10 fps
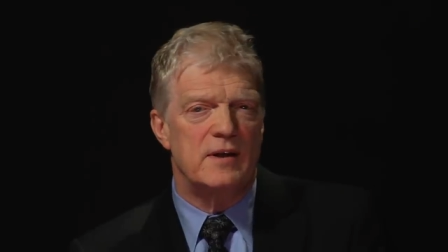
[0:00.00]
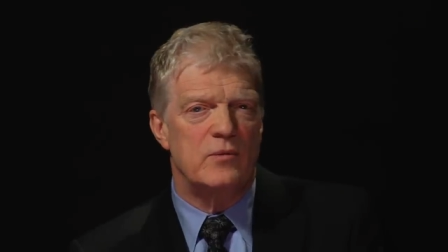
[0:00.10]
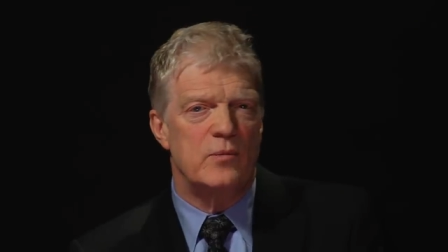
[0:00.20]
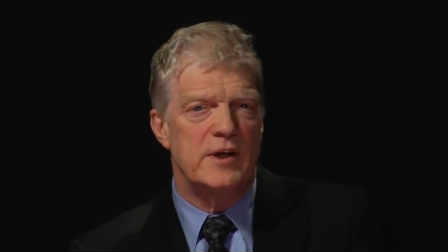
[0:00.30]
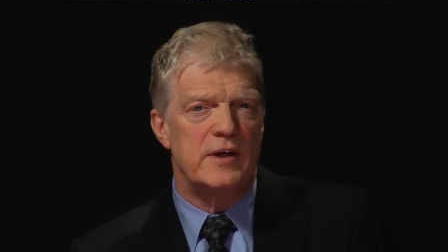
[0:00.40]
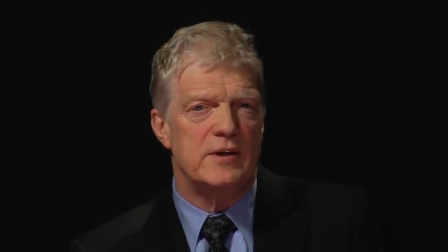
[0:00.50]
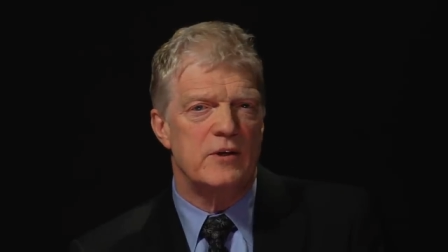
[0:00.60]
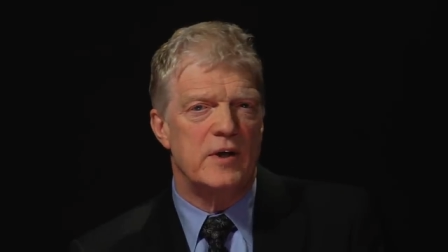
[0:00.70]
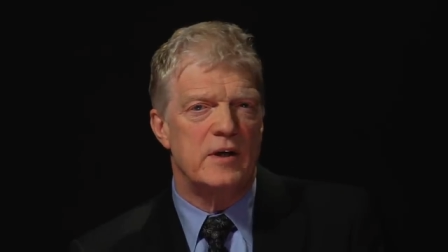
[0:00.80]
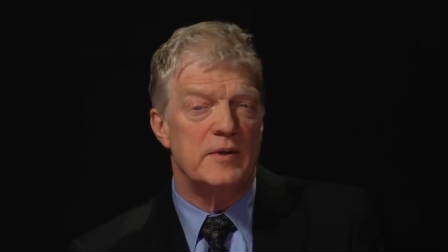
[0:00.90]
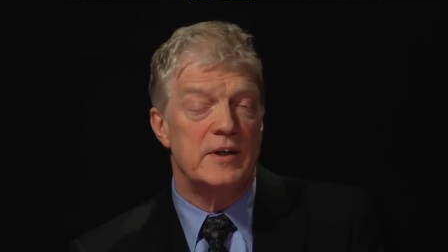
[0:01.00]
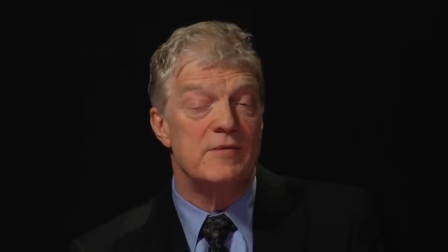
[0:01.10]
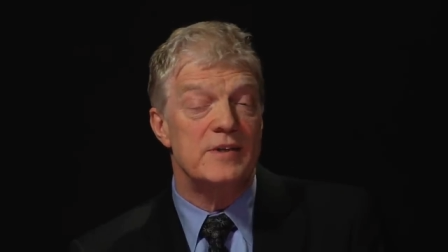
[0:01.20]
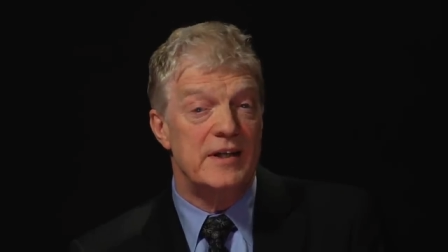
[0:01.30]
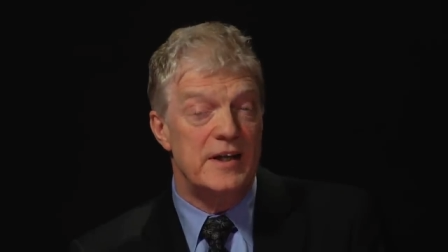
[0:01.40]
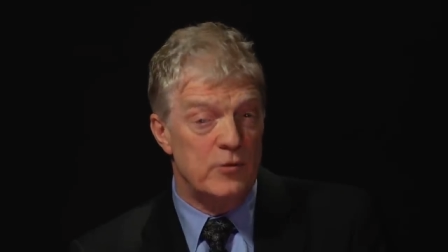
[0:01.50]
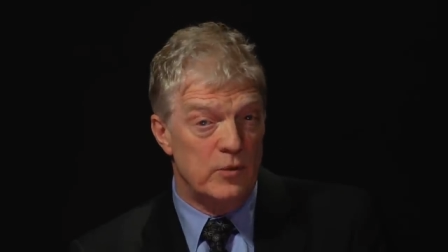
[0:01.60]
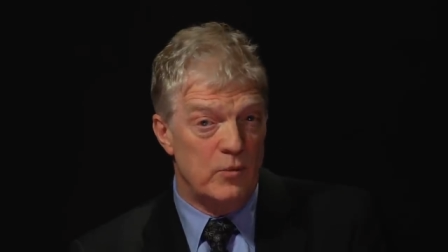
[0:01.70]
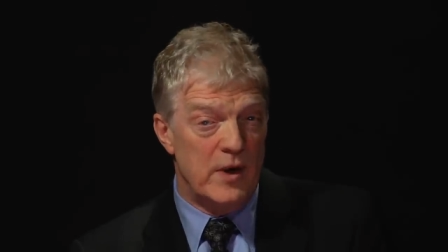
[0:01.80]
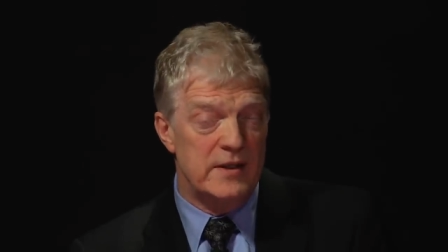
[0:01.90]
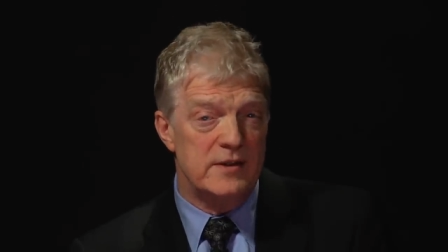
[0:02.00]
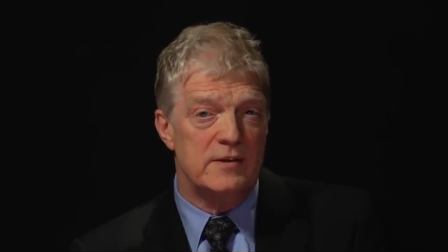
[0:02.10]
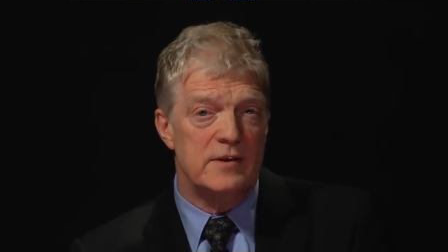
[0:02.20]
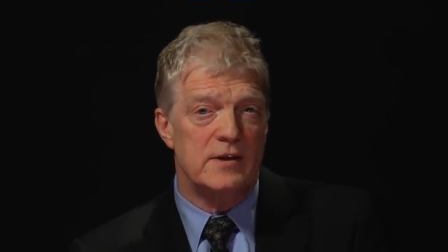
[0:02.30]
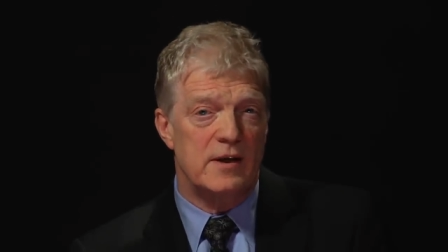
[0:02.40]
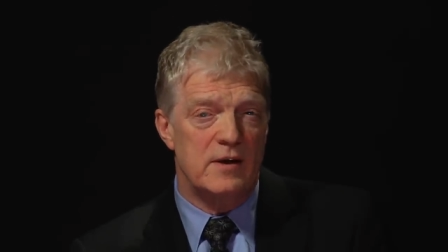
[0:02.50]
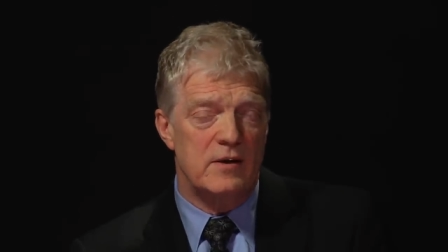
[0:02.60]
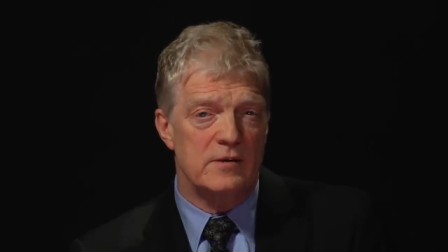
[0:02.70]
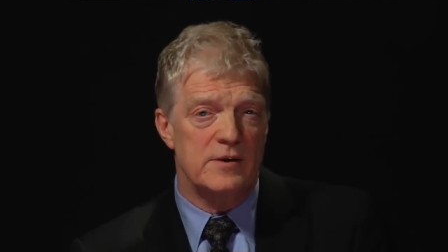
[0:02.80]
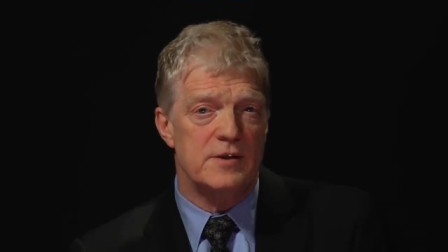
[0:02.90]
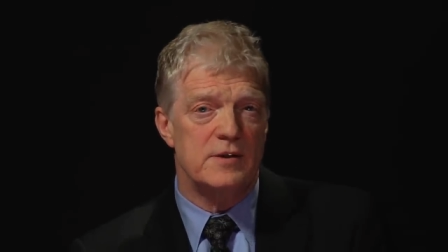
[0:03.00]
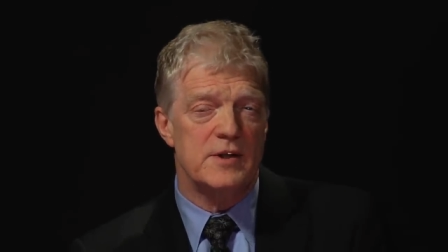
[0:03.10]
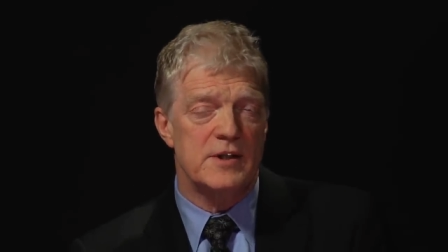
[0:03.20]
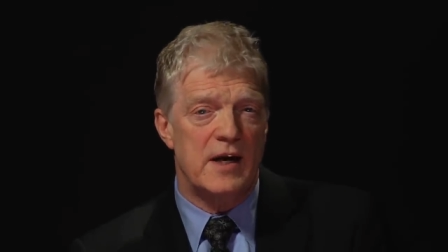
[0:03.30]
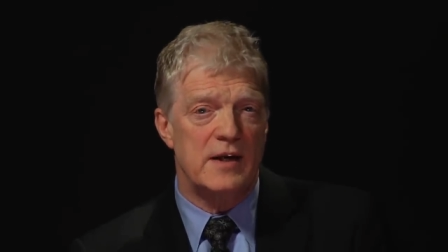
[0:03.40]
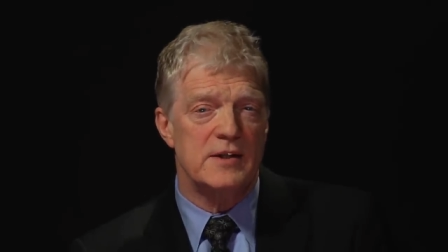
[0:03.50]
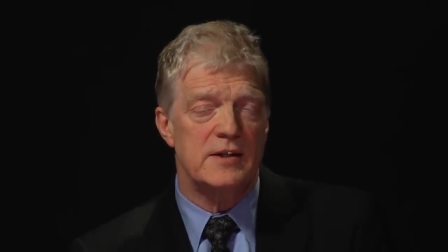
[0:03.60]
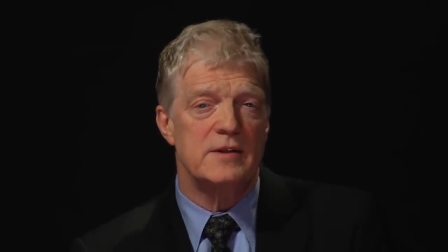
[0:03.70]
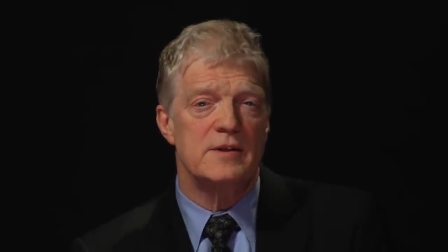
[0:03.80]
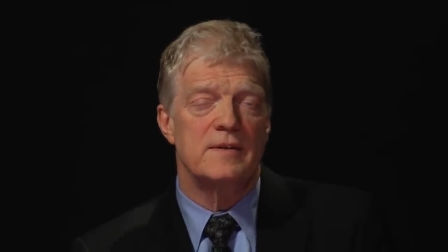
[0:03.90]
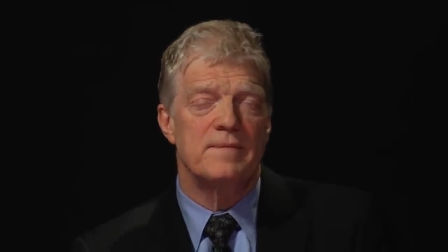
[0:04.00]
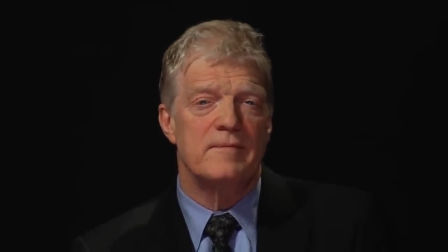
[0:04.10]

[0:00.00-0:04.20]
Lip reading: We need a curriculum that gives equal weight to the arts, to the sciences,